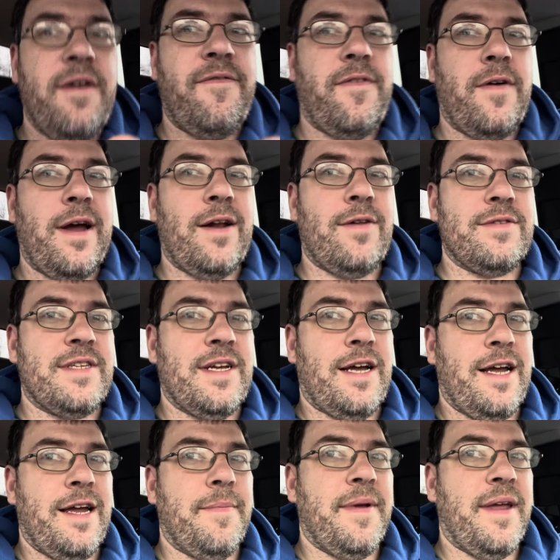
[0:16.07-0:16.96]
final
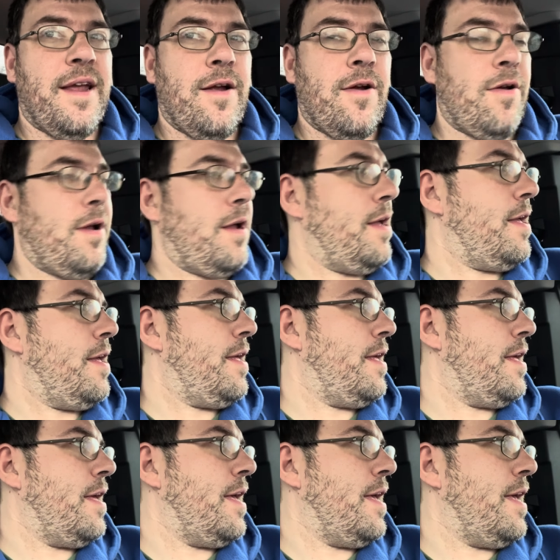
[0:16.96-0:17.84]
time here,
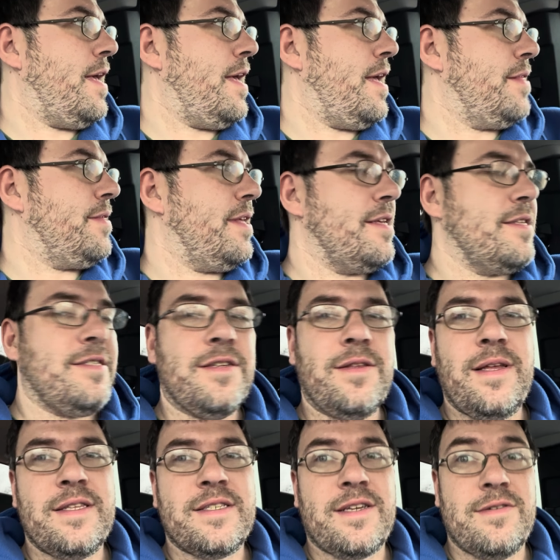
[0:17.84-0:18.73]
and
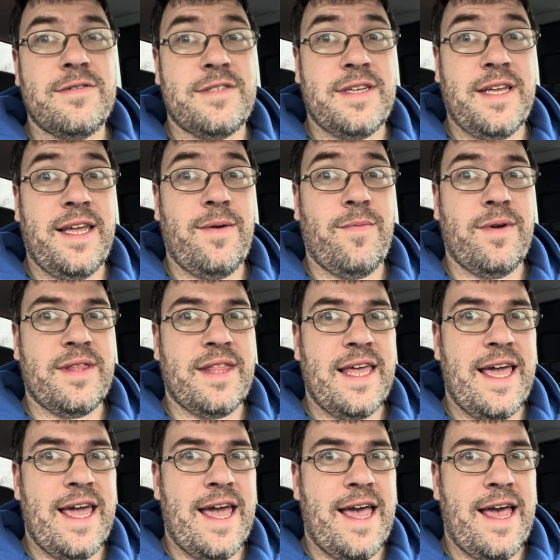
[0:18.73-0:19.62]
let's go see what
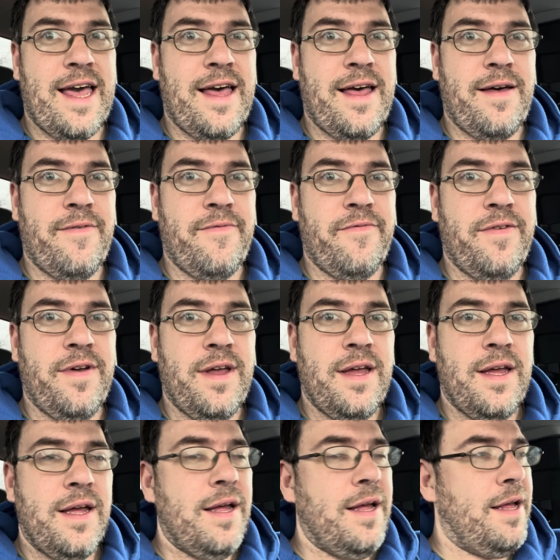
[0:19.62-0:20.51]
they have
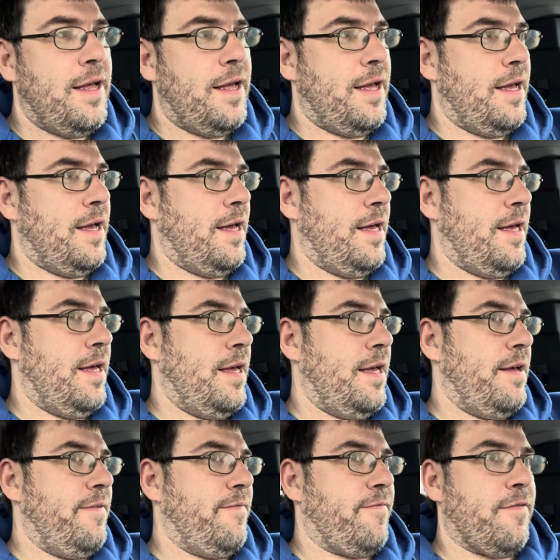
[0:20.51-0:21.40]

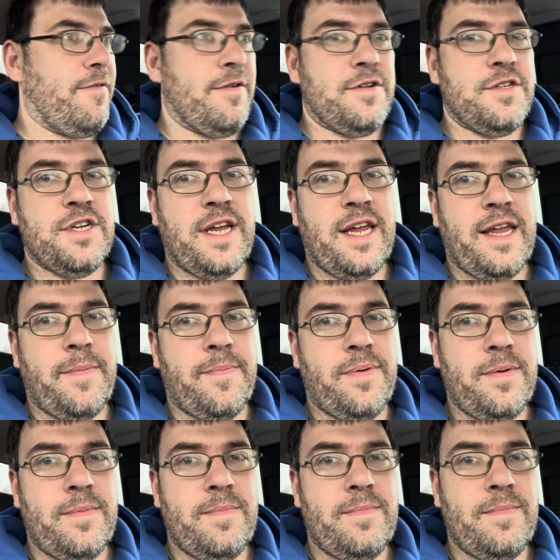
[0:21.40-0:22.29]
for cheap.
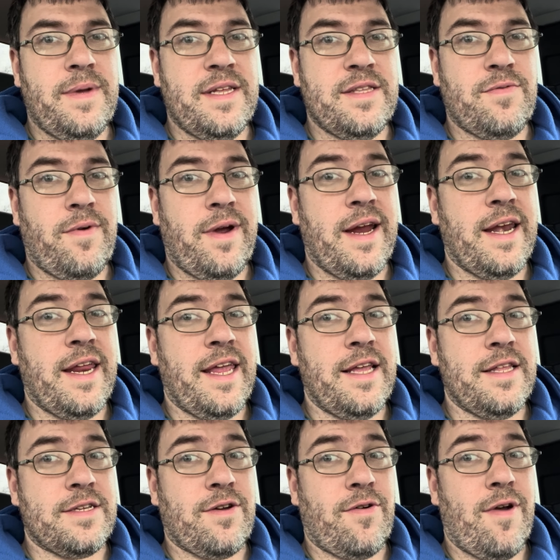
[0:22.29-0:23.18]
It's Randy.
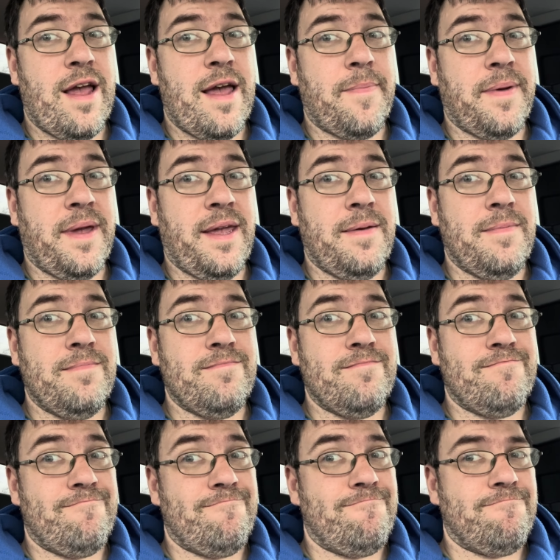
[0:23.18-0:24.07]
It's crappy.
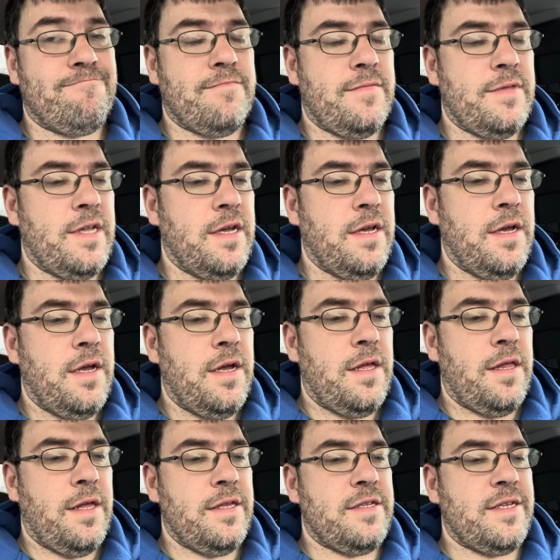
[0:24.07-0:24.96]

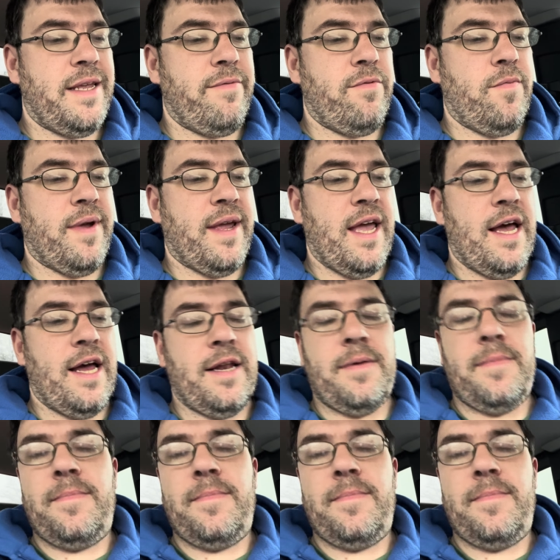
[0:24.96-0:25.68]
Let's see what we got.